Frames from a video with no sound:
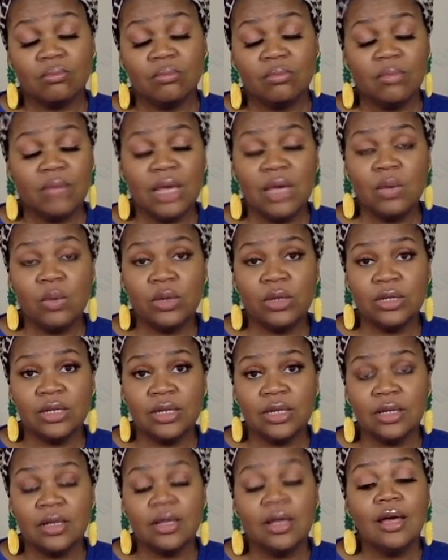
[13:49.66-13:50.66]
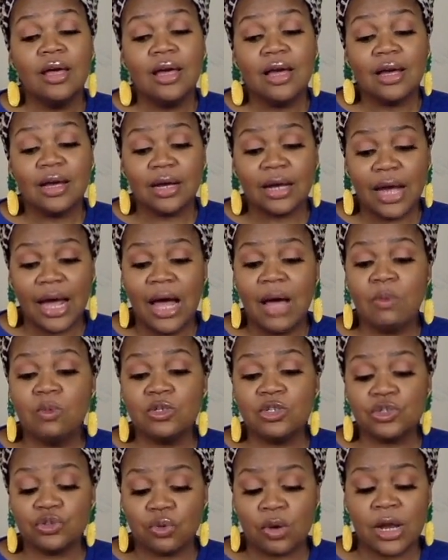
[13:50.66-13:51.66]
He wasn't it. God
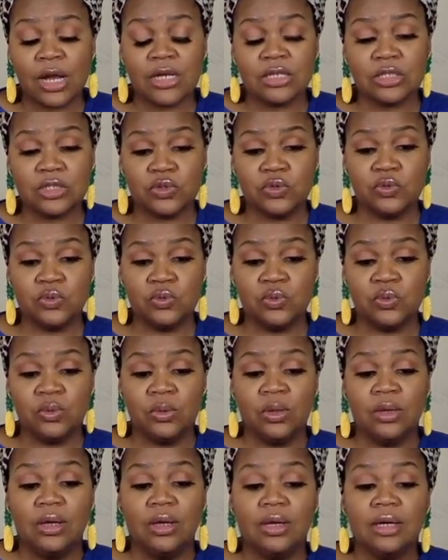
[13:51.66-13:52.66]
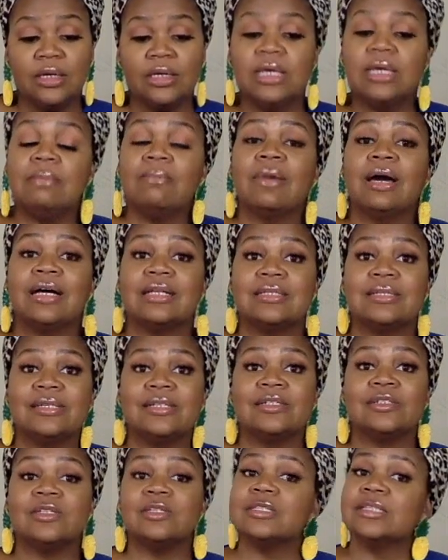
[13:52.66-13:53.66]
was trying to get my
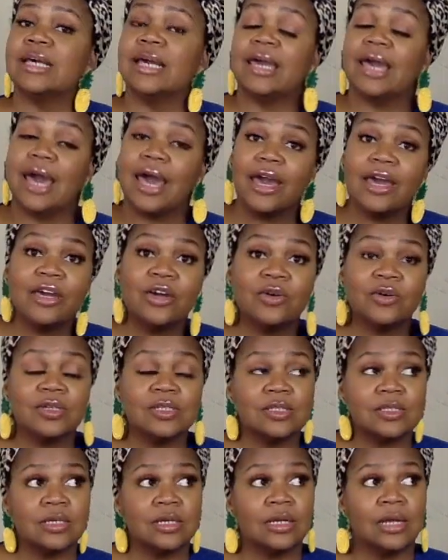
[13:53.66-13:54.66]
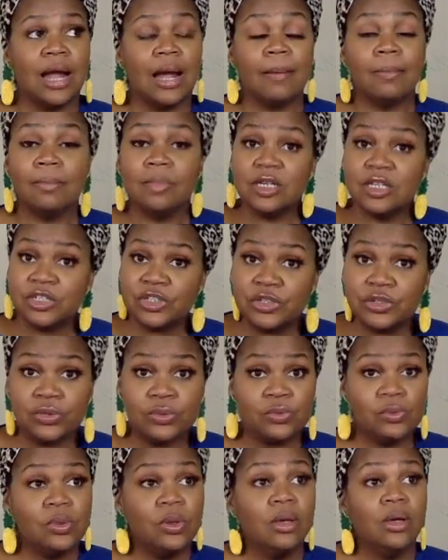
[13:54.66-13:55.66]
attention and say, Hey Kristin, I miss you.
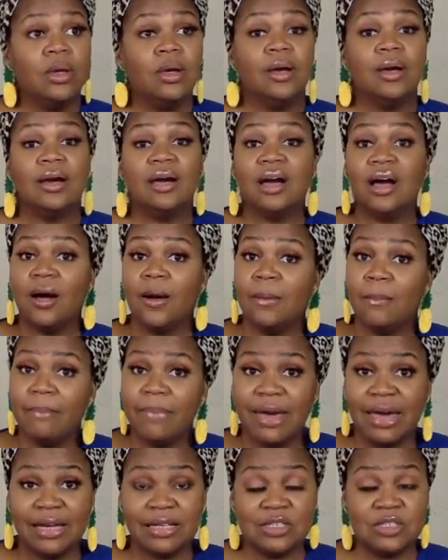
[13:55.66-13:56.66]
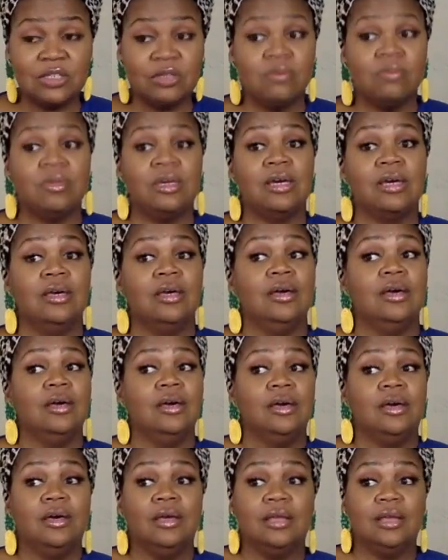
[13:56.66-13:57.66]
Come back to me.
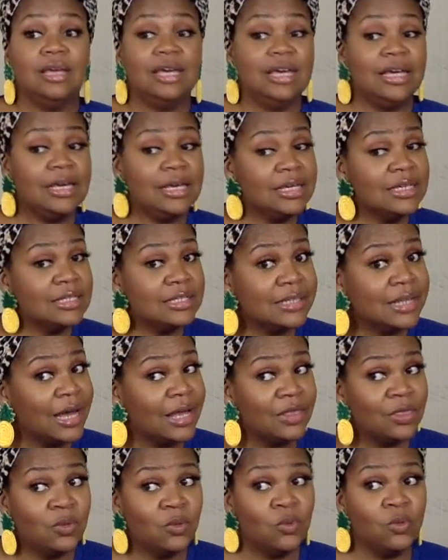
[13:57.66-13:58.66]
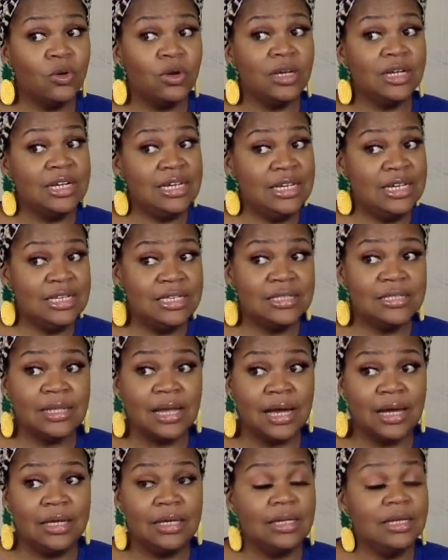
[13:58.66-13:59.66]
He's not the one. He's
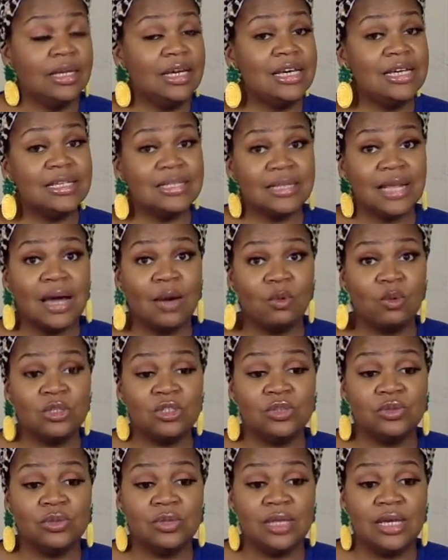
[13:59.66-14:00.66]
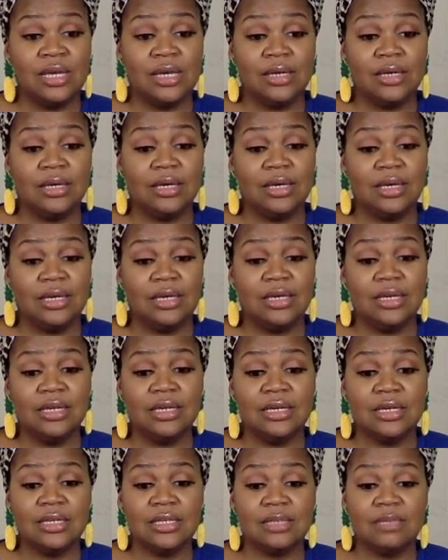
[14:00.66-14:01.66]
not it. He's not what you think
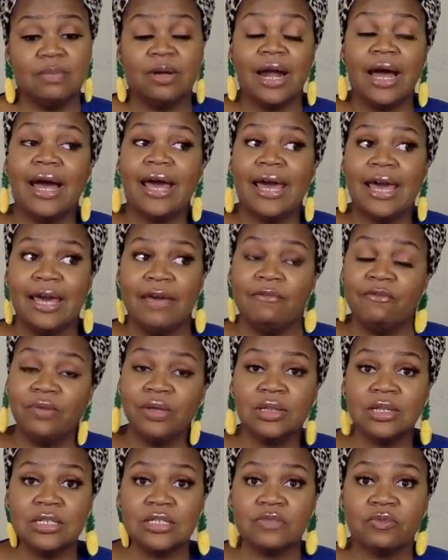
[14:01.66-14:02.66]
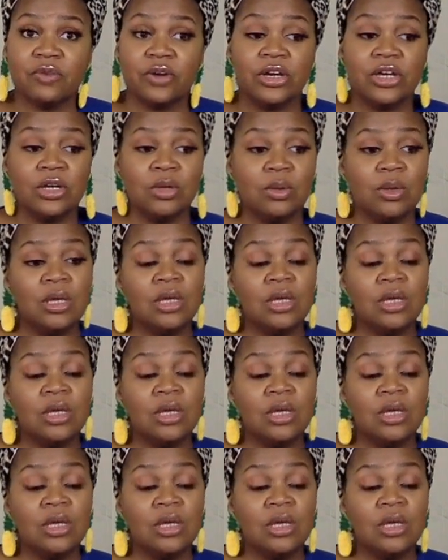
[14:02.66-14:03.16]
he is. But I had feelings for him.